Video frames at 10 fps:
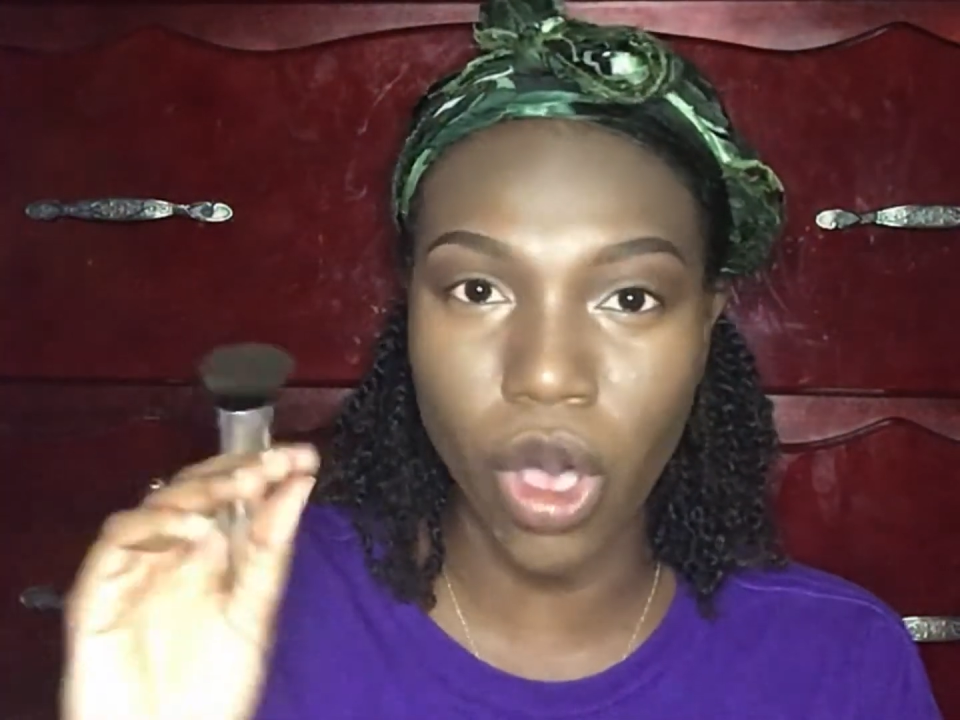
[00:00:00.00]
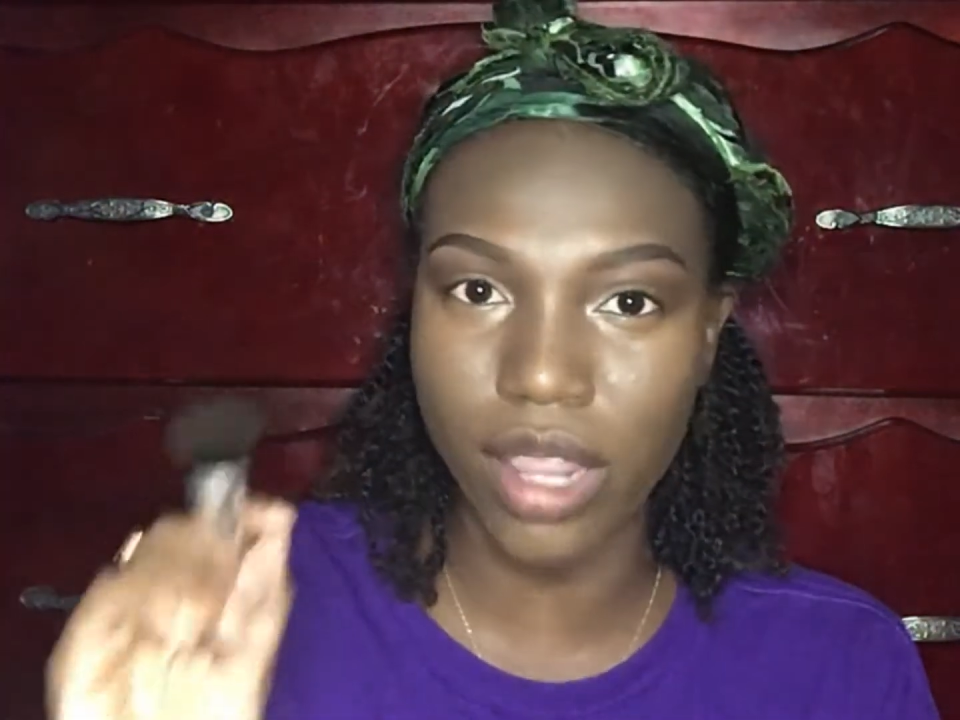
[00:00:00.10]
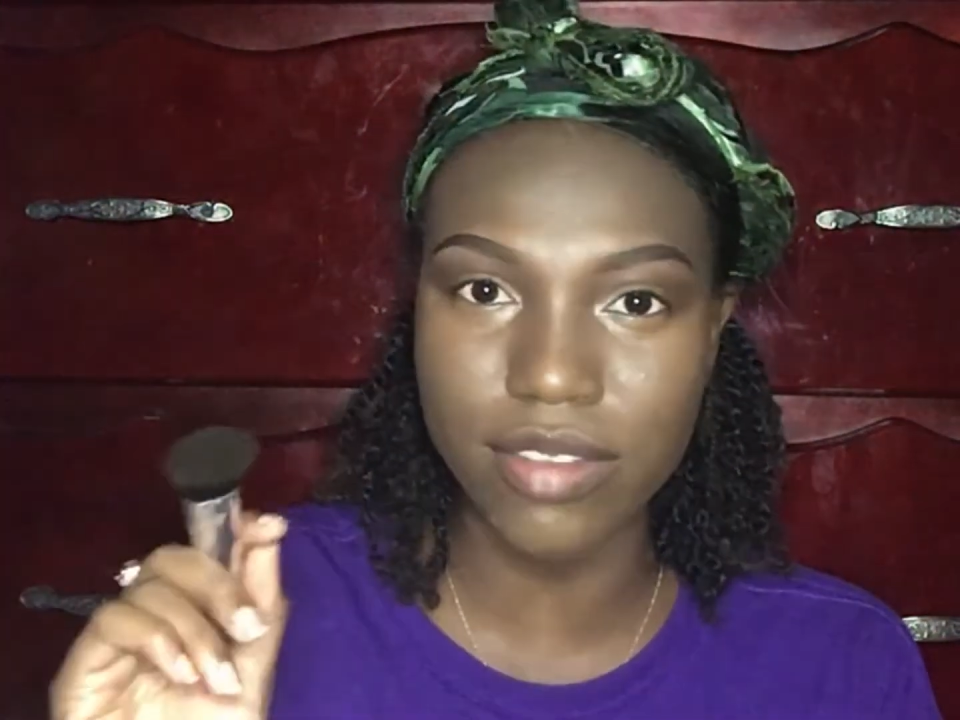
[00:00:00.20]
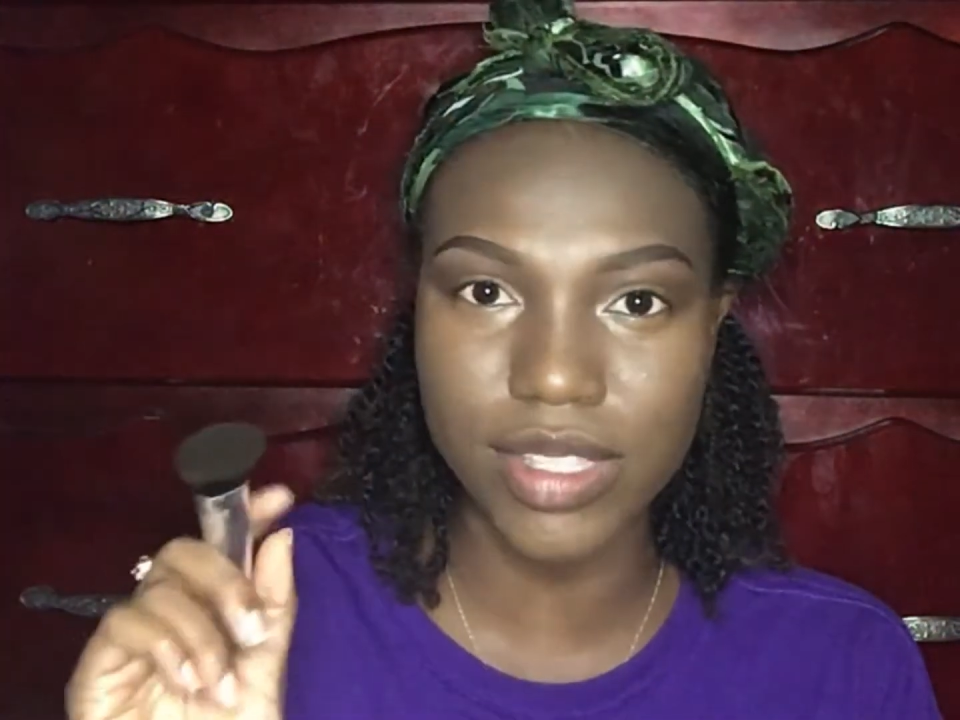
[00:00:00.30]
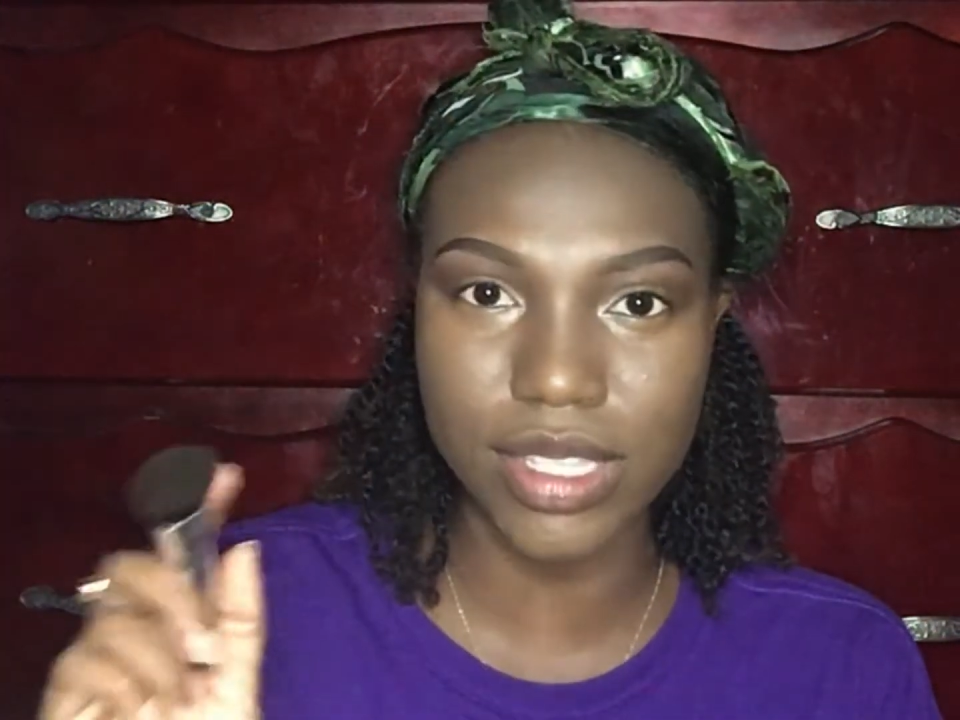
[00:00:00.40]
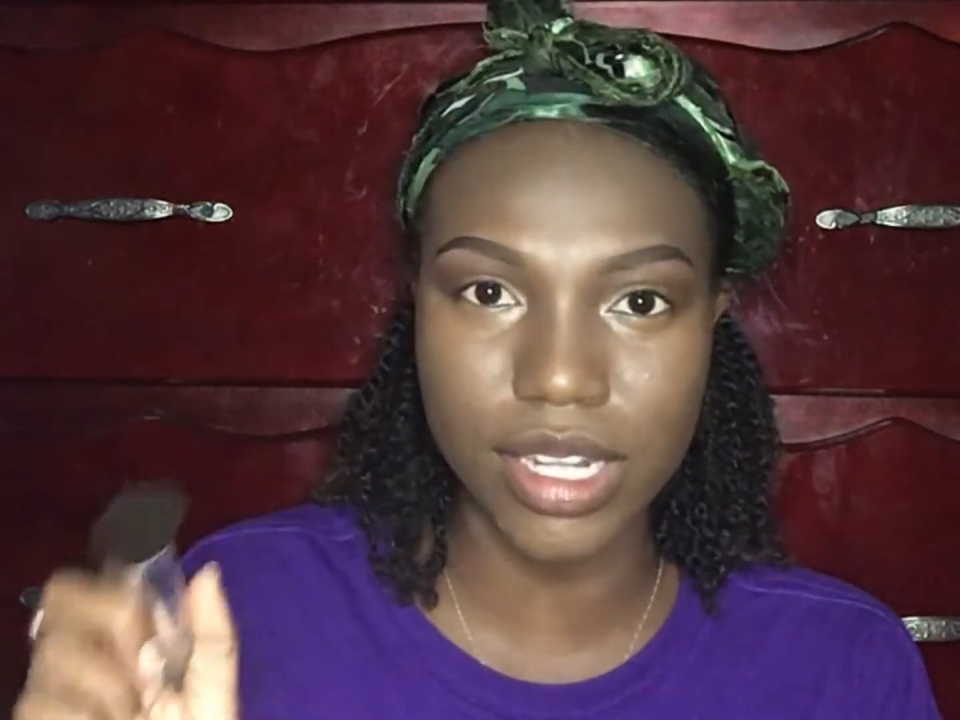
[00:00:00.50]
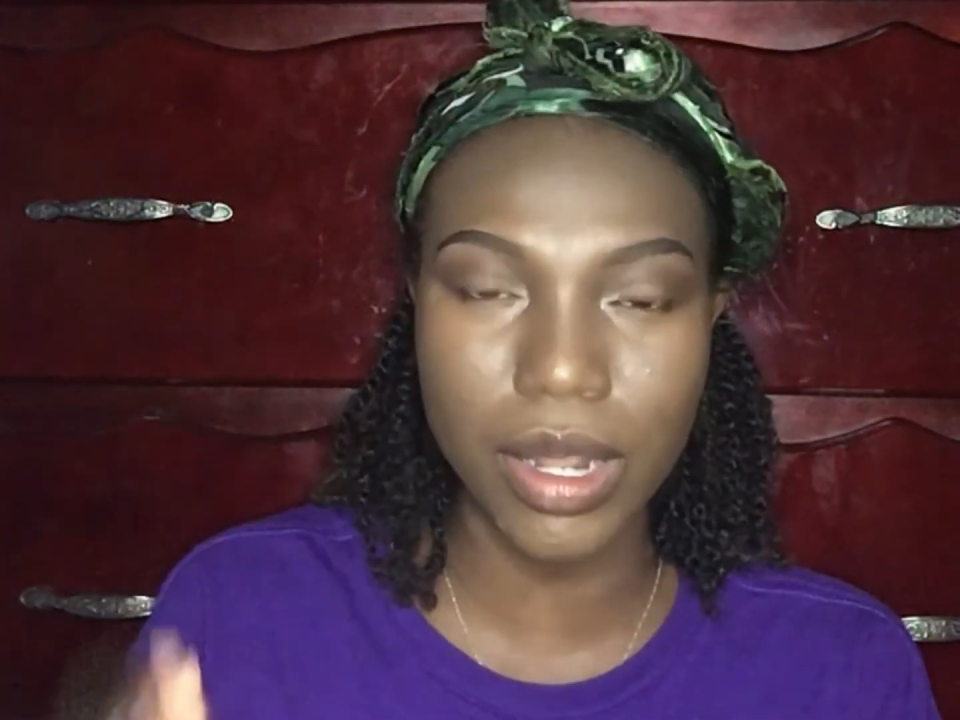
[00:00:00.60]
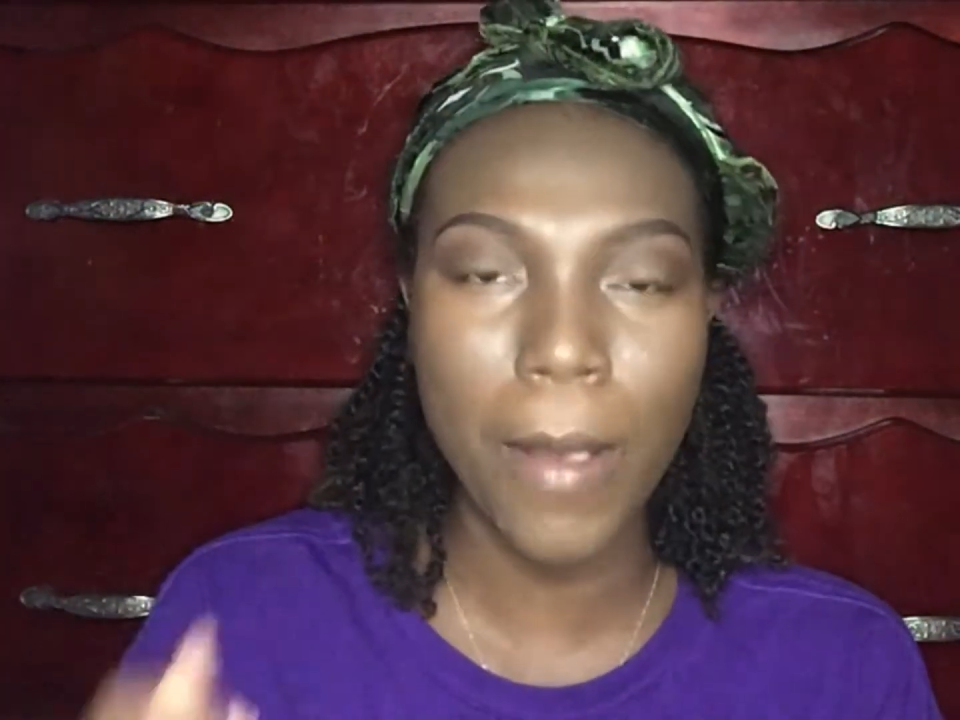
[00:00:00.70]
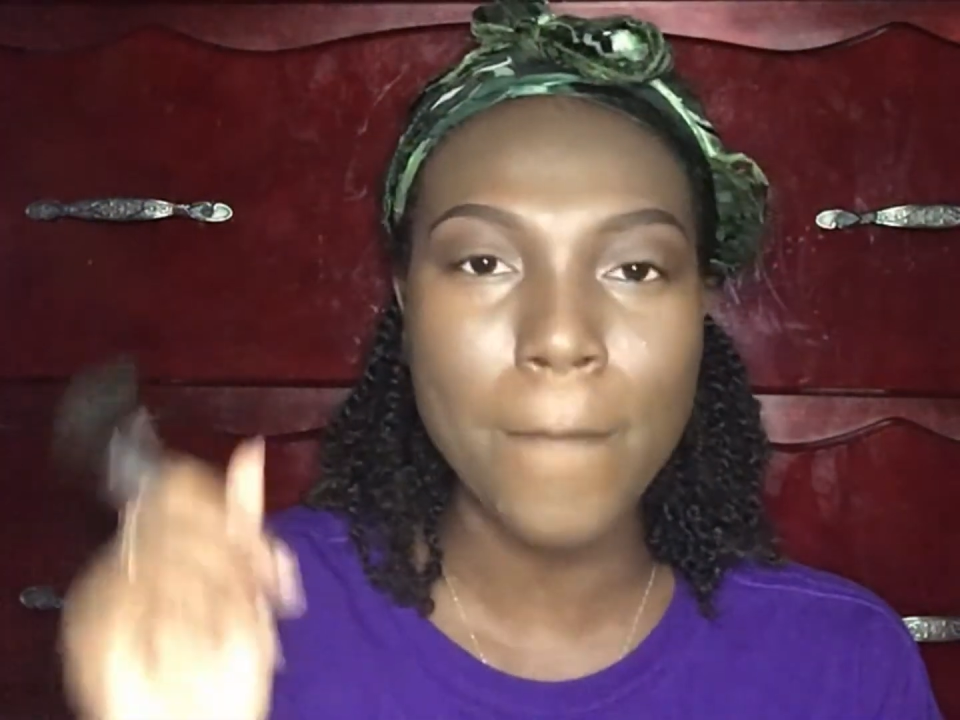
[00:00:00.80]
all of a sudden?